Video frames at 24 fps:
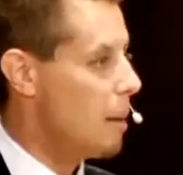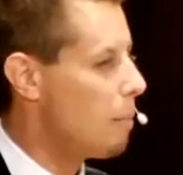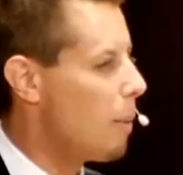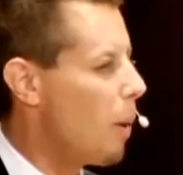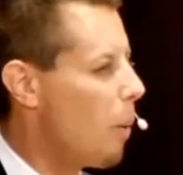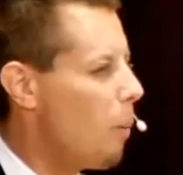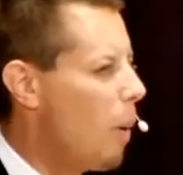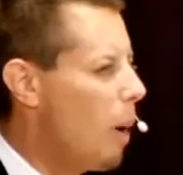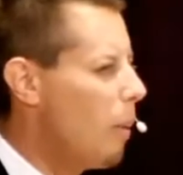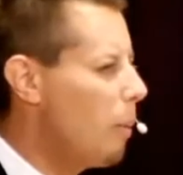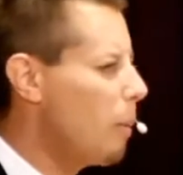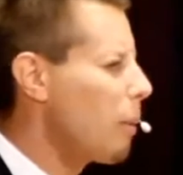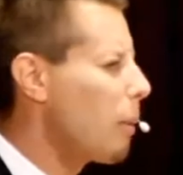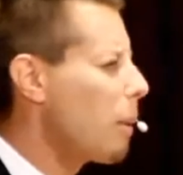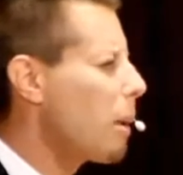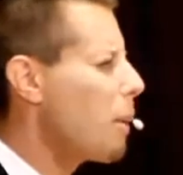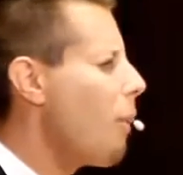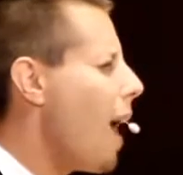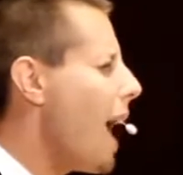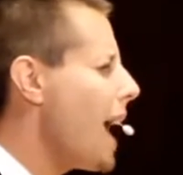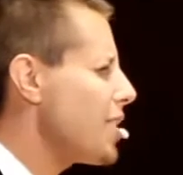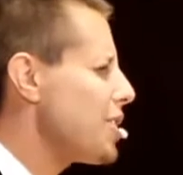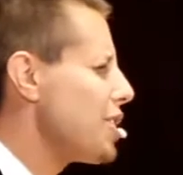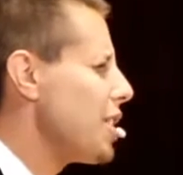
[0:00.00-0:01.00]
But what were we
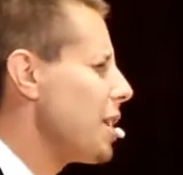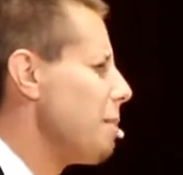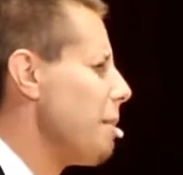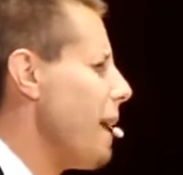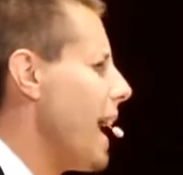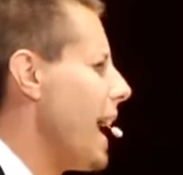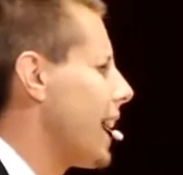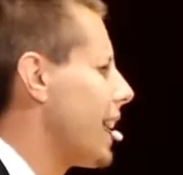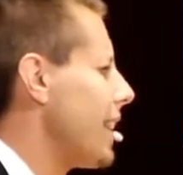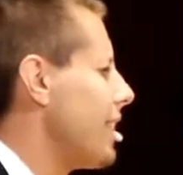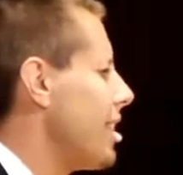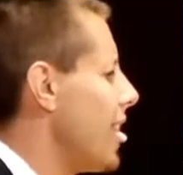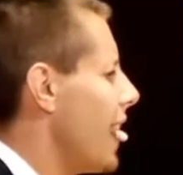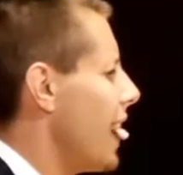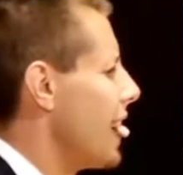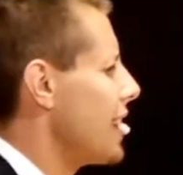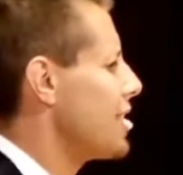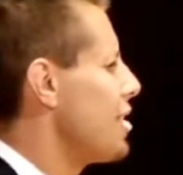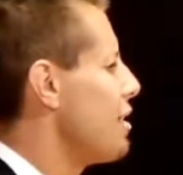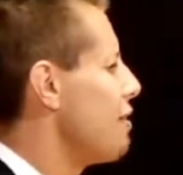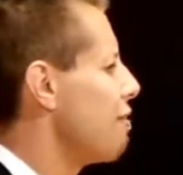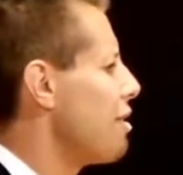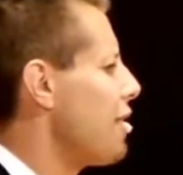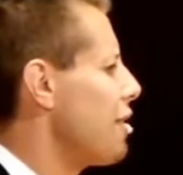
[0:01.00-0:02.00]
watching back in the
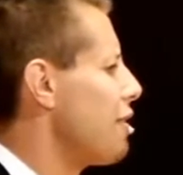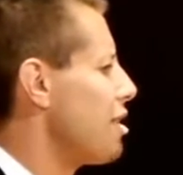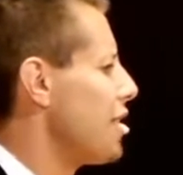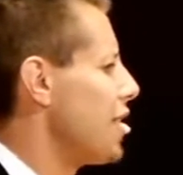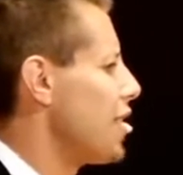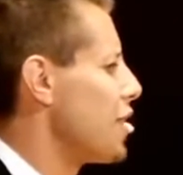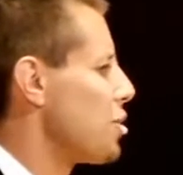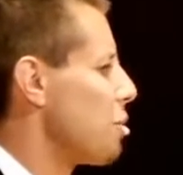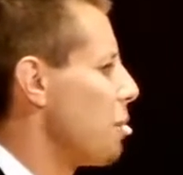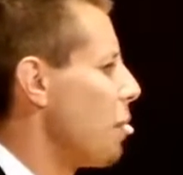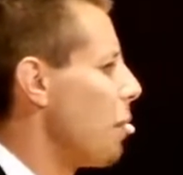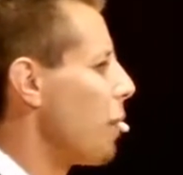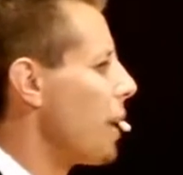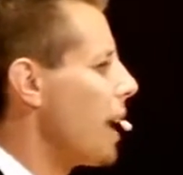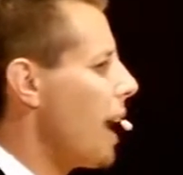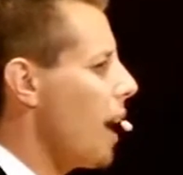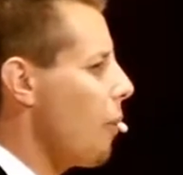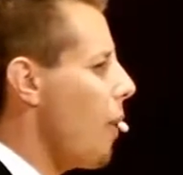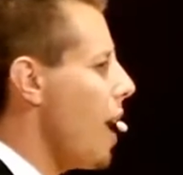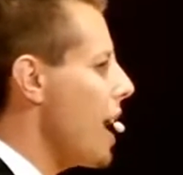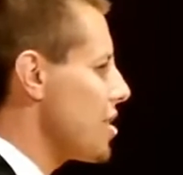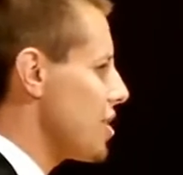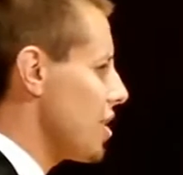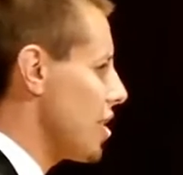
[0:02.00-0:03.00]
1950s? We were not
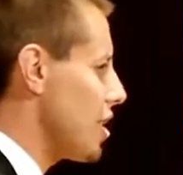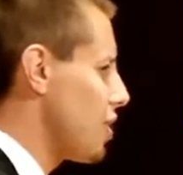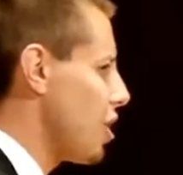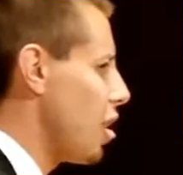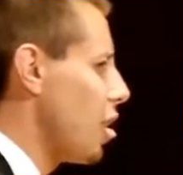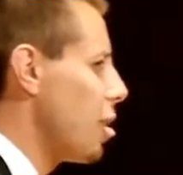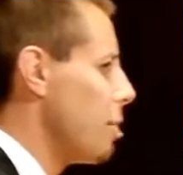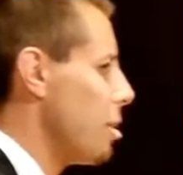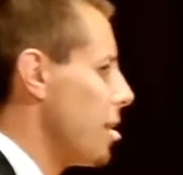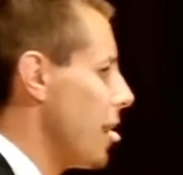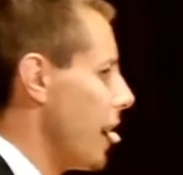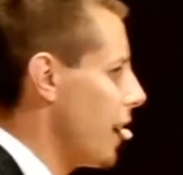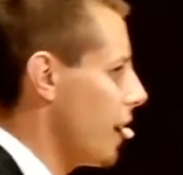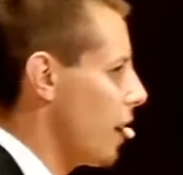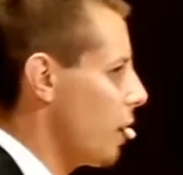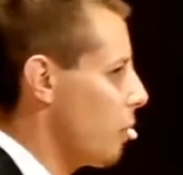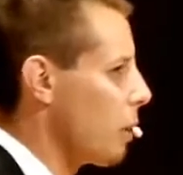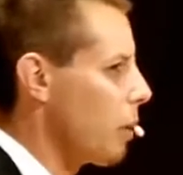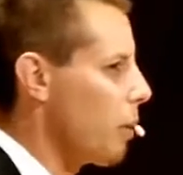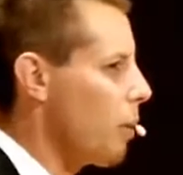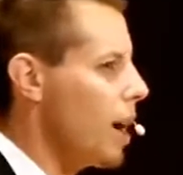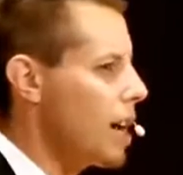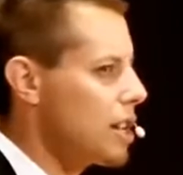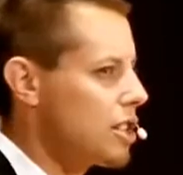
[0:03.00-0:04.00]
watching Terminator.
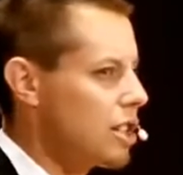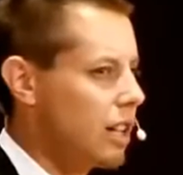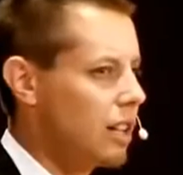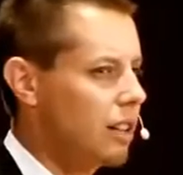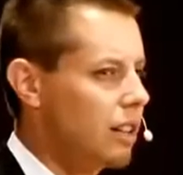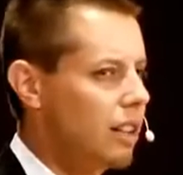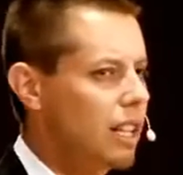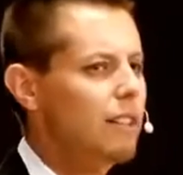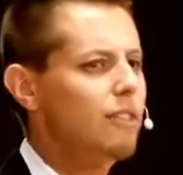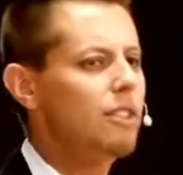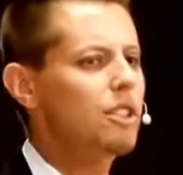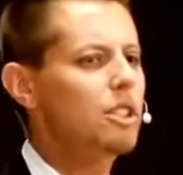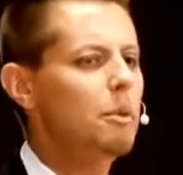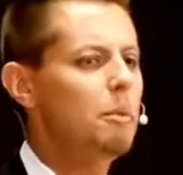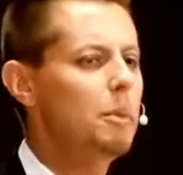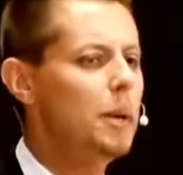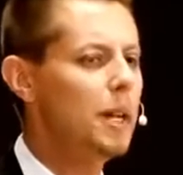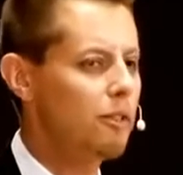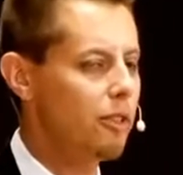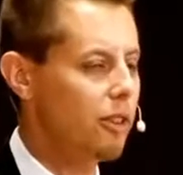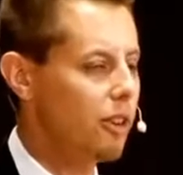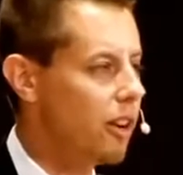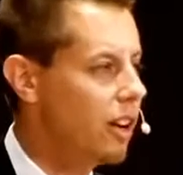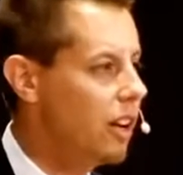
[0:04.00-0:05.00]
We were watching Leave It to
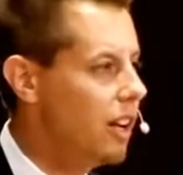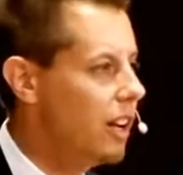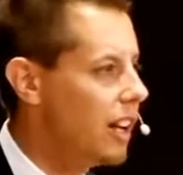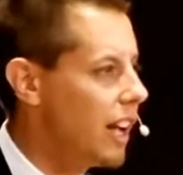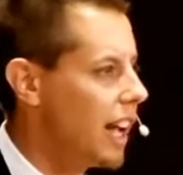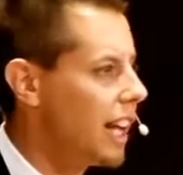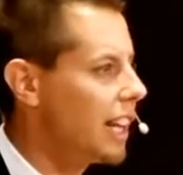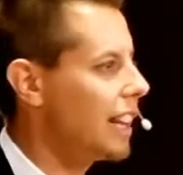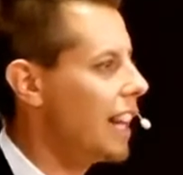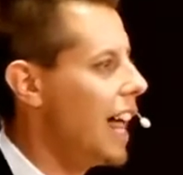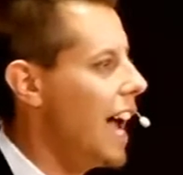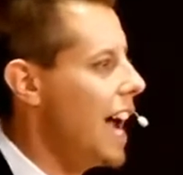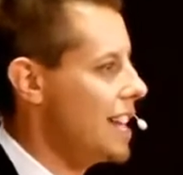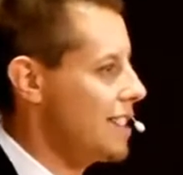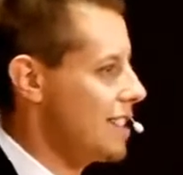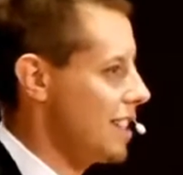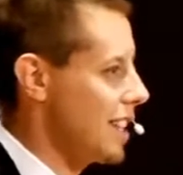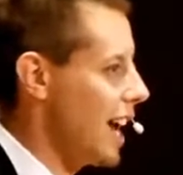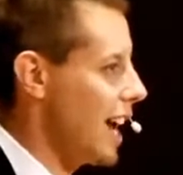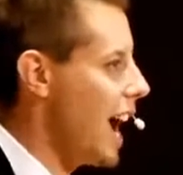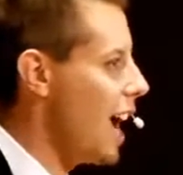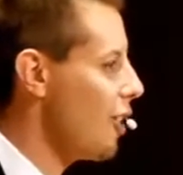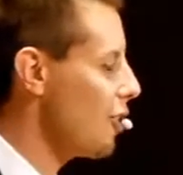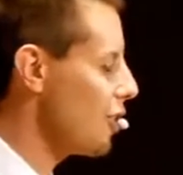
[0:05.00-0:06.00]
Beaver and Lassie.
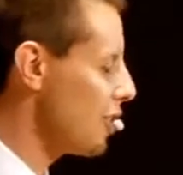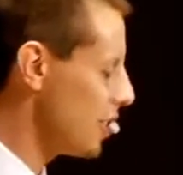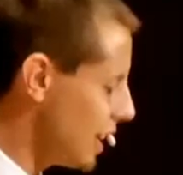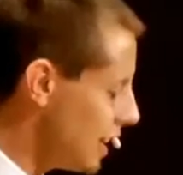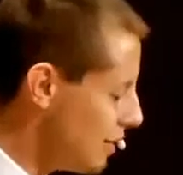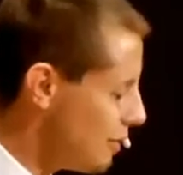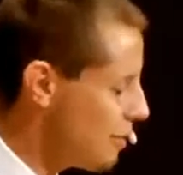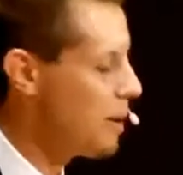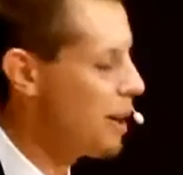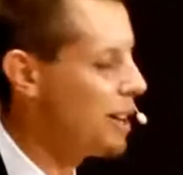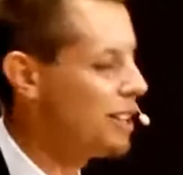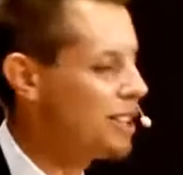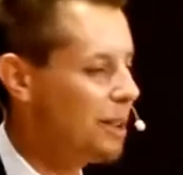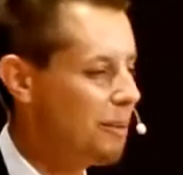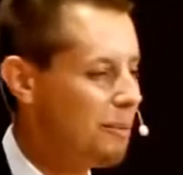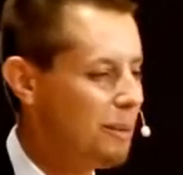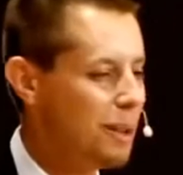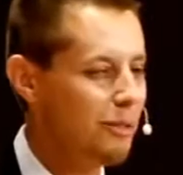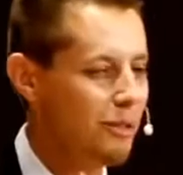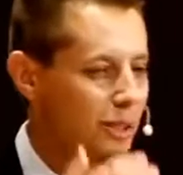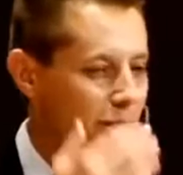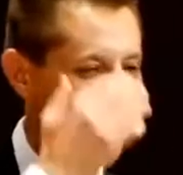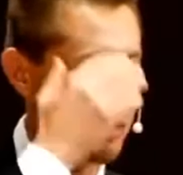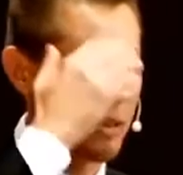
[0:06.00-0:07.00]
How did Leave It to
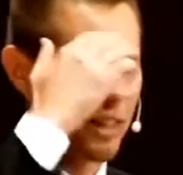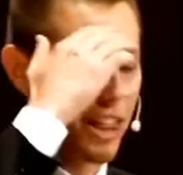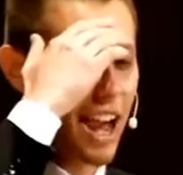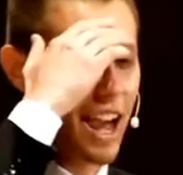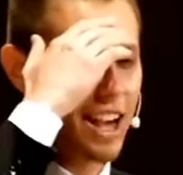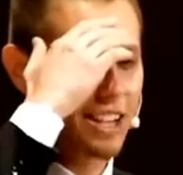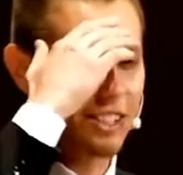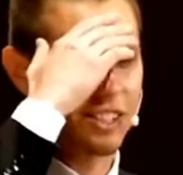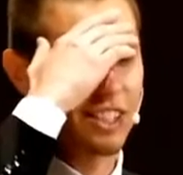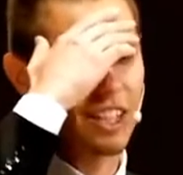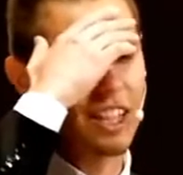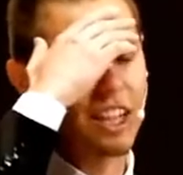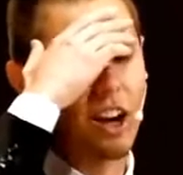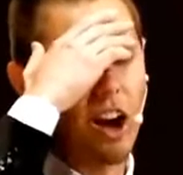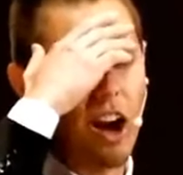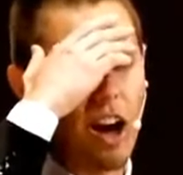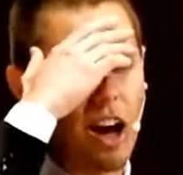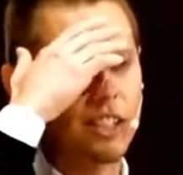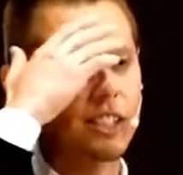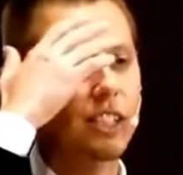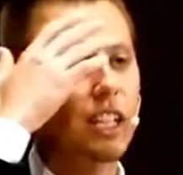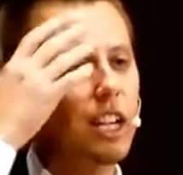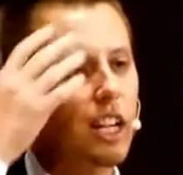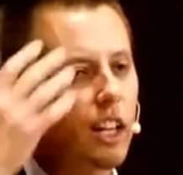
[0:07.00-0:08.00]
Beaver and Lassie
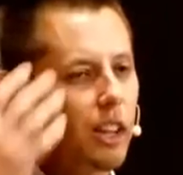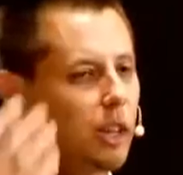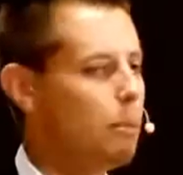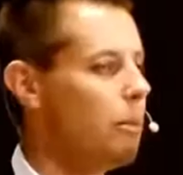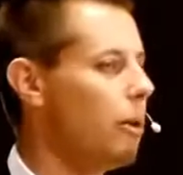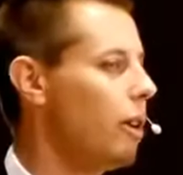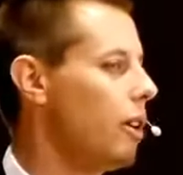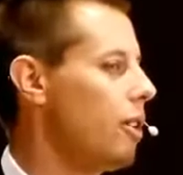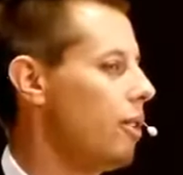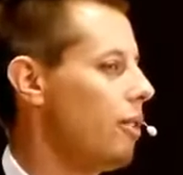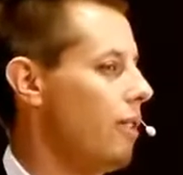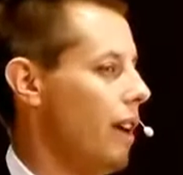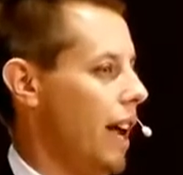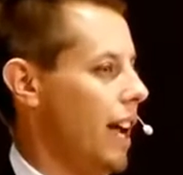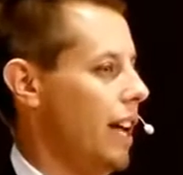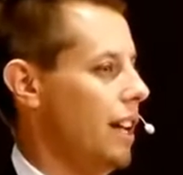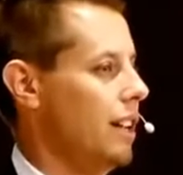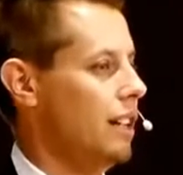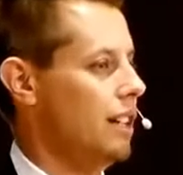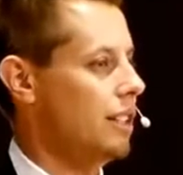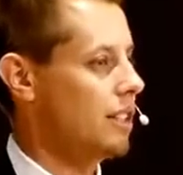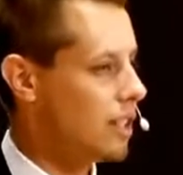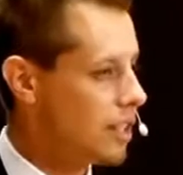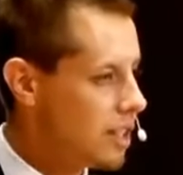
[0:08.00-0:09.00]
cause the murder
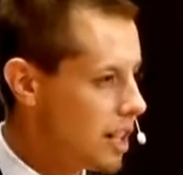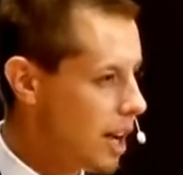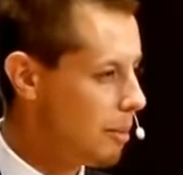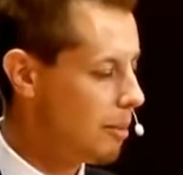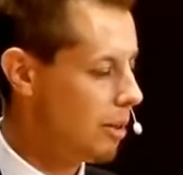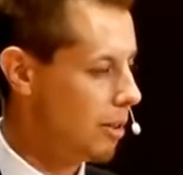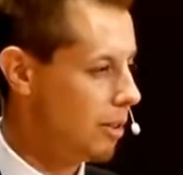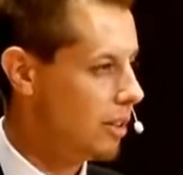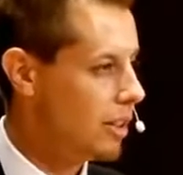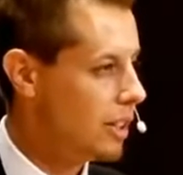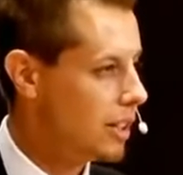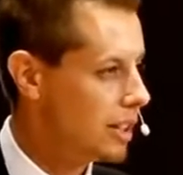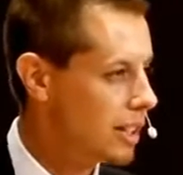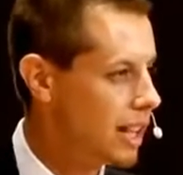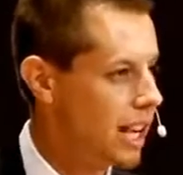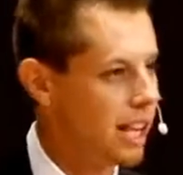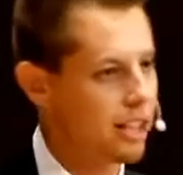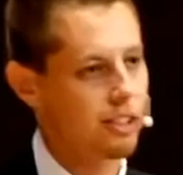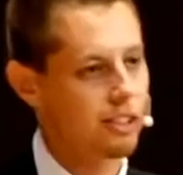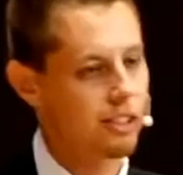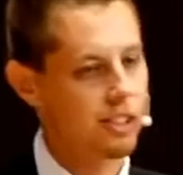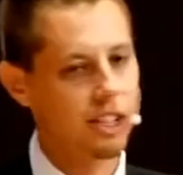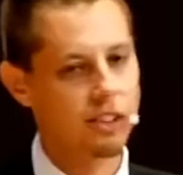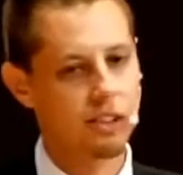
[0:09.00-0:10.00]
rate to double,
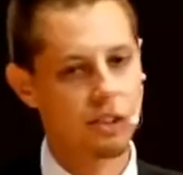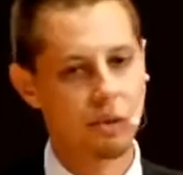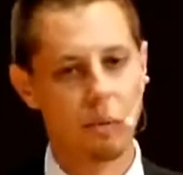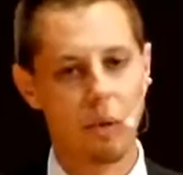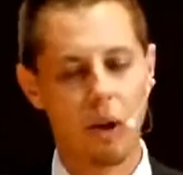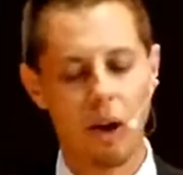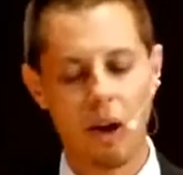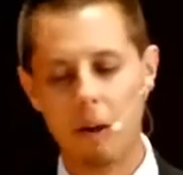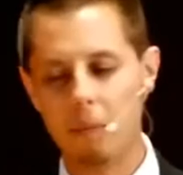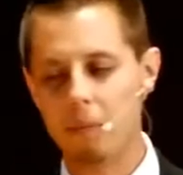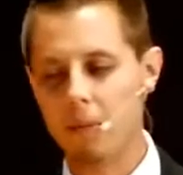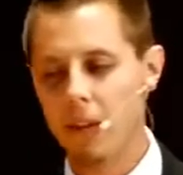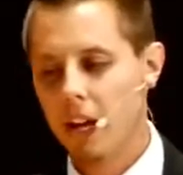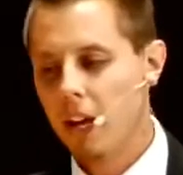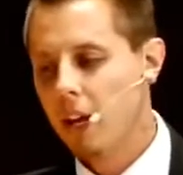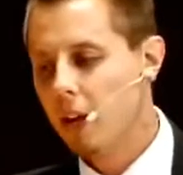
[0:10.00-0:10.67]
Dr. Centerwall?